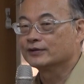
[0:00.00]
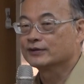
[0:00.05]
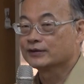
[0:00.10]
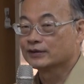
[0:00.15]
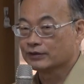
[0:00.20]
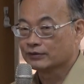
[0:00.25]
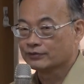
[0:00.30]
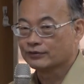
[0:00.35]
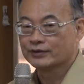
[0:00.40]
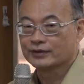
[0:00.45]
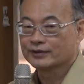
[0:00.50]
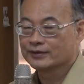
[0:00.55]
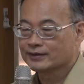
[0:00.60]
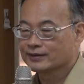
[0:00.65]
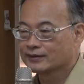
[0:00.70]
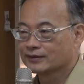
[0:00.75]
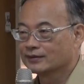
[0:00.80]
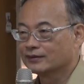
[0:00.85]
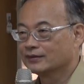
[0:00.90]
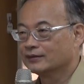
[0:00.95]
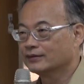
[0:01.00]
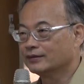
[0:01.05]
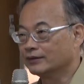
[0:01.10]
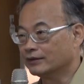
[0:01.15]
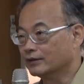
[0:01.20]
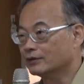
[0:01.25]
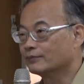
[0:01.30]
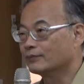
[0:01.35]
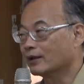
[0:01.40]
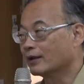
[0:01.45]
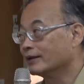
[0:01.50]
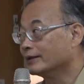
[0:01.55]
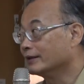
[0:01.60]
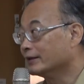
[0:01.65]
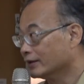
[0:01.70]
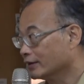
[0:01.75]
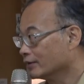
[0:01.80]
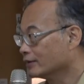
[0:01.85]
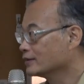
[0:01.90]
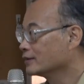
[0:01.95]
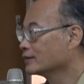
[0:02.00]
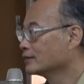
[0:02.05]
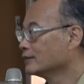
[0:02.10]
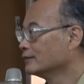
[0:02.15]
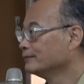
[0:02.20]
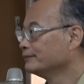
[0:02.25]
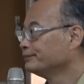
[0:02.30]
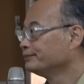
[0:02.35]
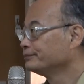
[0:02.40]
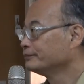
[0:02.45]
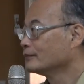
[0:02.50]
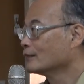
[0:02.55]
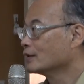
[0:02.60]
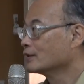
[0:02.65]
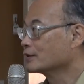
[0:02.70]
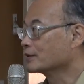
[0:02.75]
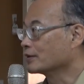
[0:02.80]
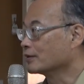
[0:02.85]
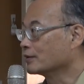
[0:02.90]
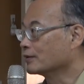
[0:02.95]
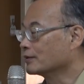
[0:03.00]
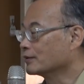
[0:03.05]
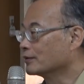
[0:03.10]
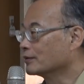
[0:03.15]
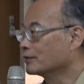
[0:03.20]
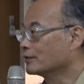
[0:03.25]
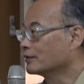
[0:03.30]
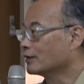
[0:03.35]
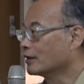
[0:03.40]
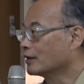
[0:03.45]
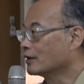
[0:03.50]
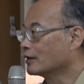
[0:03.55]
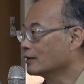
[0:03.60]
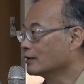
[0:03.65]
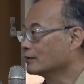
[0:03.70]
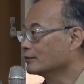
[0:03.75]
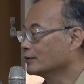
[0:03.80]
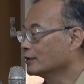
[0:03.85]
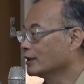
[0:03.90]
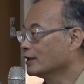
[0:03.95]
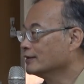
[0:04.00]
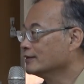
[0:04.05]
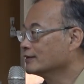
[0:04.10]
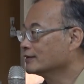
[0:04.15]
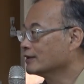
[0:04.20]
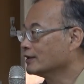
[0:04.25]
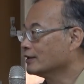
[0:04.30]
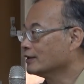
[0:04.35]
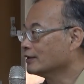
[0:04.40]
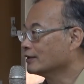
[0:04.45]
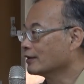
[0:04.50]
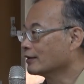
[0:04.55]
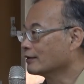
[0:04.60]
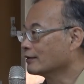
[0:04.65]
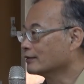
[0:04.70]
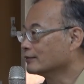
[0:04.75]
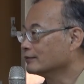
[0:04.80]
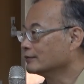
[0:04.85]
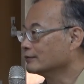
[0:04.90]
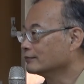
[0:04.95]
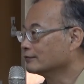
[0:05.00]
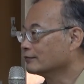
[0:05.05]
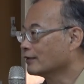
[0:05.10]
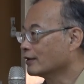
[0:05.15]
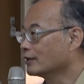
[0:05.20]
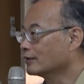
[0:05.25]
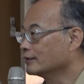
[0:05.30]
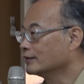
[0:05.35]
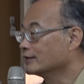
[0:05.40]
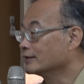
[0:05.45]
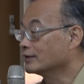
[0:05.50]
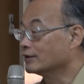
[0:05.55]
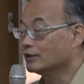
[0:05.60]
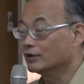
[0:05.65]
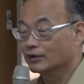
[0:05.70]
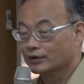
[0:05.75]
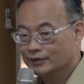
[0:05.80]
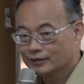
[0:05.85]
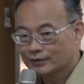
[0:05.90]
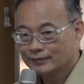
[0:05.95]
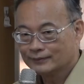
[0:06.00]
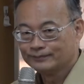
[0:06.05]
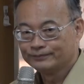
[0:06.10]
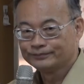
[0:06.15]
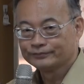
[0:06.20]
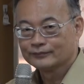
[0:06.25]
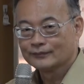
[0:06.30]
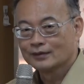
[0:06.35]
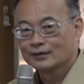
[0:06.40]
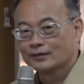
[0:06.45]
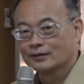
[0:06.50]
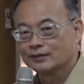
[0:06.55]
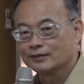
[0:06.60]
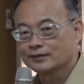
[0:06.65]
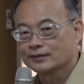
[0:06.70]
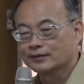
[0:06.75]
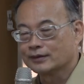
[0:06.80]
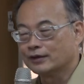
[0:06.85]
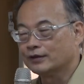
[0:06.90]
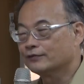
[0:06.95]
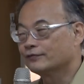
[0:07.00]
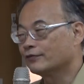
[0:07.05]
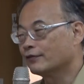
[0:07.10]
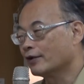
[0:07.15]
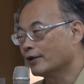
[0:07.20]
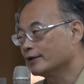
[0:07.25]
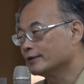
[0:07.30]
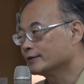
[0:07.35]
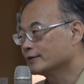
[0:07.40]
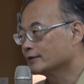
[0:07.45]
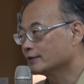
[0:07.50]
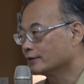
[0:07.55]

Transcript: serious year by years. So we can see from this year the sea freight